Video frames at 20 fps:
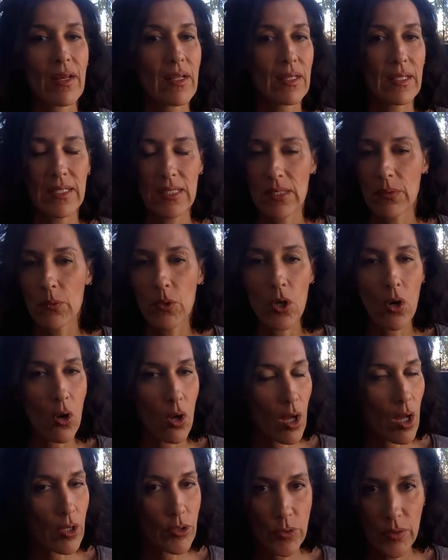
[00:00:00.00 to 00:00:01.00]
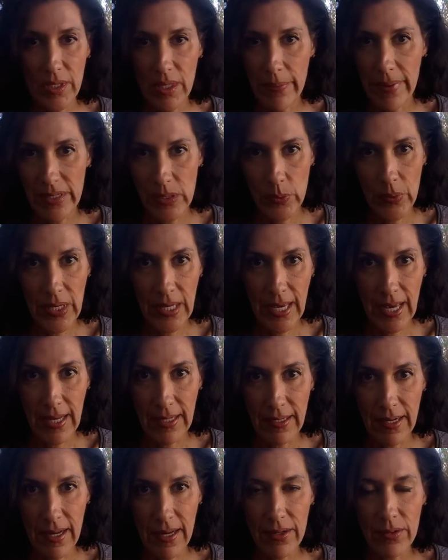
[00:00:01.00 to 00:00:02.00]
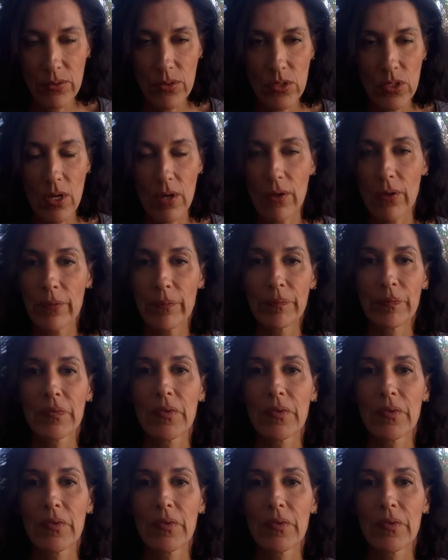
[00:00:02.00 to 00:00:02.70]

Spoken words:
Listen, we're all doing the best we can now, so